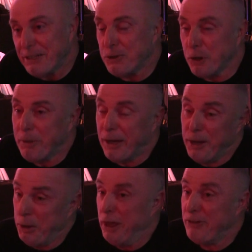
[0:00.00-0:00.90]
song
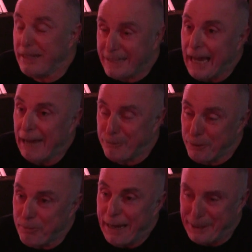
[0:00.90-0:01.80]
about a dead cat
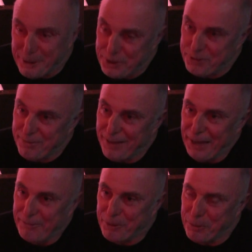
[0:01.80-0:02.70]
full of maggots,
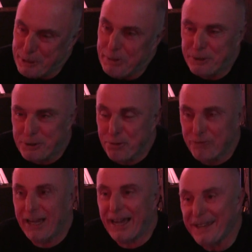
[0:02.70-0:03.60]
called the Spencer's
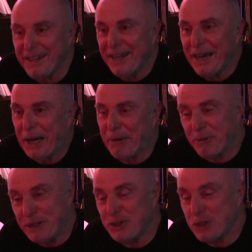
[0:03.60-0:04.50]
Croft Cat,
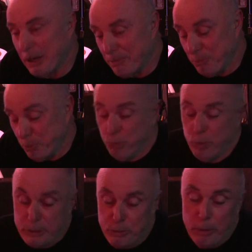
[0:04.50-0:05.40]
which
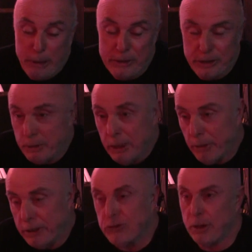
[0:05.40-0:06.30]
well, basically
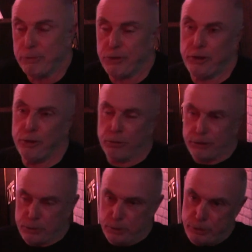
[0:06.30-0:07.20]
by this time was the
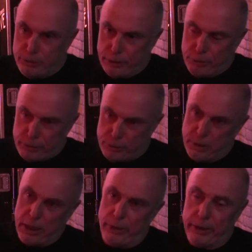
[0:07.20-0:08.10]
Neurotics, where Newtown Neurotics were
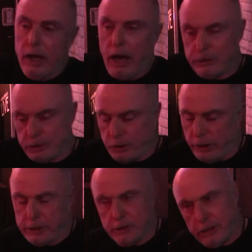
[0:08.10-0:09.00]
going. I just
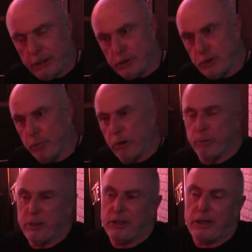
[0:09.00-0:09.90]
started as Atilla the Stockbroker.
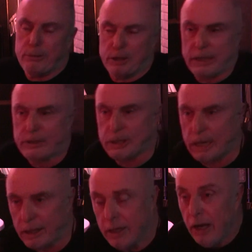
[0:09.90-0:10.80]
We did loads of gigs
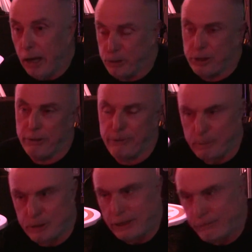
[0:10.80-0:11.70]
together. I was sharing the flat
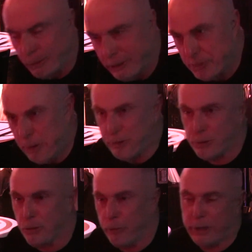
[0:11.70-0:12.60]
with Steve Drewitt in
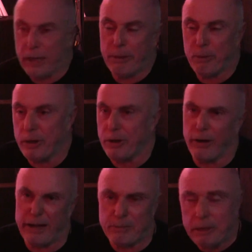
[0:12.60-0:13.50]
Spencer's Croft. We came back one
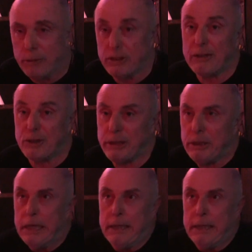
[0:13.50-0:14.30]
night. And it was actually